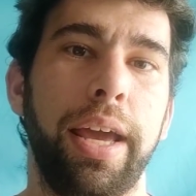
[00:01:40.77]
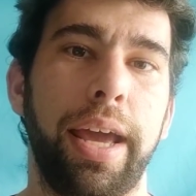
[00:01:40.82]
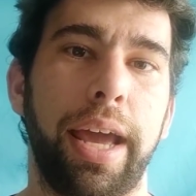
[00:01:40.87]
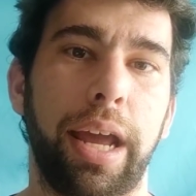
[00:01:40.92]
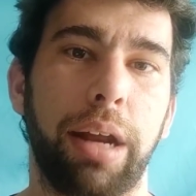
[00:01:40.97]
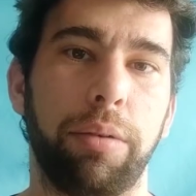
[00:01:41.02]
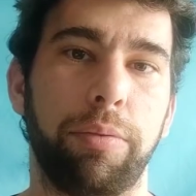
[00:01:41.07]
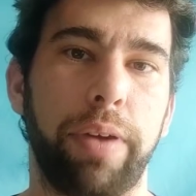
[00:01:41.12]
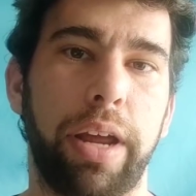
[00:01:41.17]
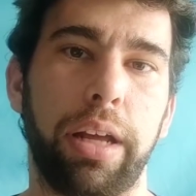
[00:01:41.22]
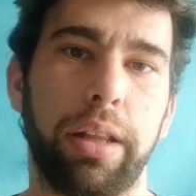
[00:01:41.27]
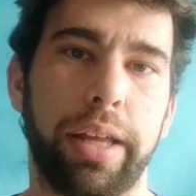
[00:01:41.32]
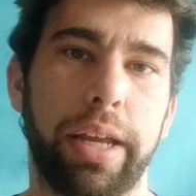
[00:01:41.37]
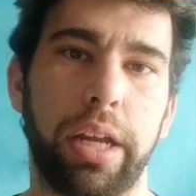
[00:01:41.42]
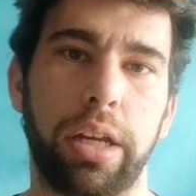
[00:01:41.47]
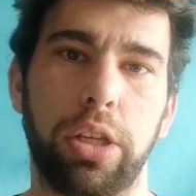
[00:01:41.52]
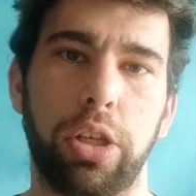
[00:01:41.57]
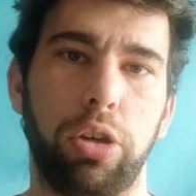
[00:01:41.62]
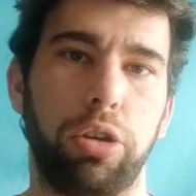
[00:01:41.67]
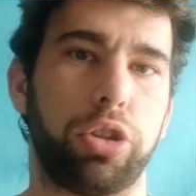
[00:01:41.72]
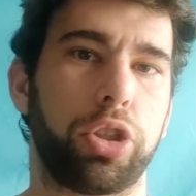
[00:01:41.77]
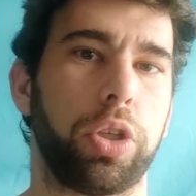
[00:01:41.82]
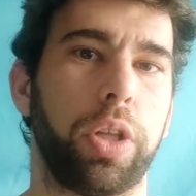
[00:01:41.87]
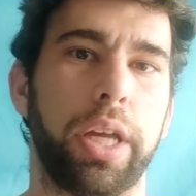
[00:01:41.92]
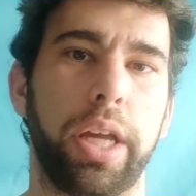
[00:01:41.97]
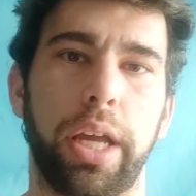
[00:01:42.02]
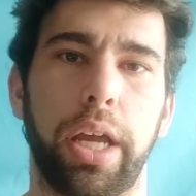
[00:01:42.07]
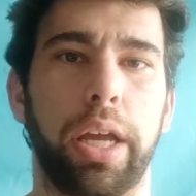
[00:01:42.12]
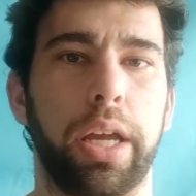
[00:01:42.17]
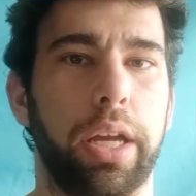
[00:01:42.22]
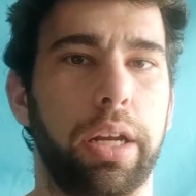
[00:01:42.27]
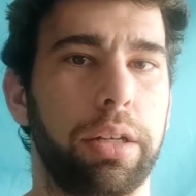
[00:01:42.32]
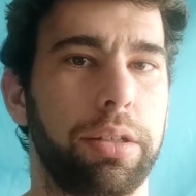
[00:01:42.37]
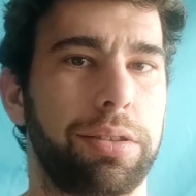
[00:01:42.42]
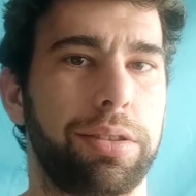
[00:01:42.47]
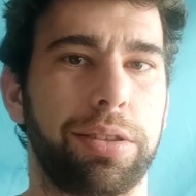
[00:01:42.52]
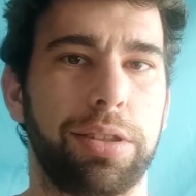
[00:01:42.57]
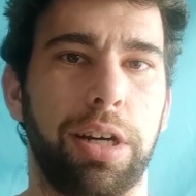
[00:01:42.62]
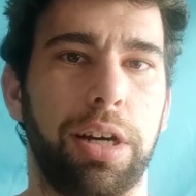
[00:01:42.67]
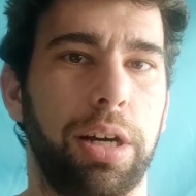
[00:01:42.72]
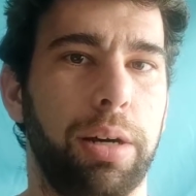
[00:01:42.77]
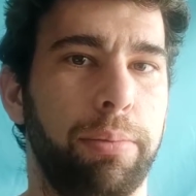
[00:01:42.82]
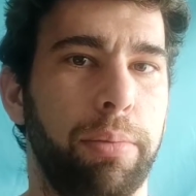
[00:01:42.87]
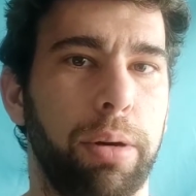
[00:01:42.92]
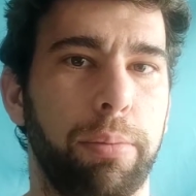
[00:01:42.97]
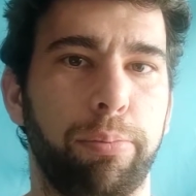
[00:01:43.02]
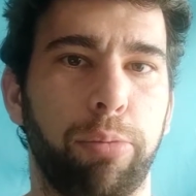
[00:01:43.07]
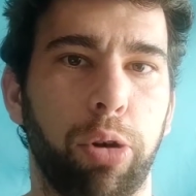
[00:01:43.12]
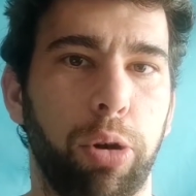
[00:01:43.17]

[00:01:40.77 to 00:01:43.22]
and valine, usually in some